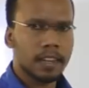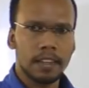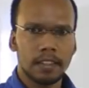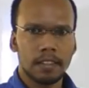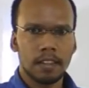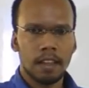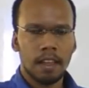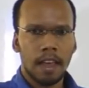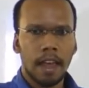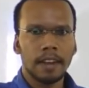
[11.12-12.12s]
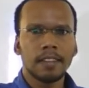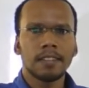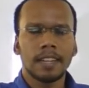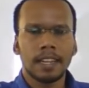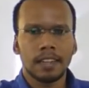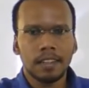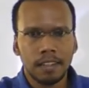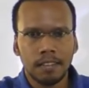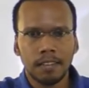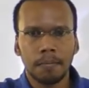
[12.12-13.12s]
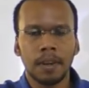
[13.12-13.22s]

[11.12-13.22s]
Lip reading: technique, and this technique is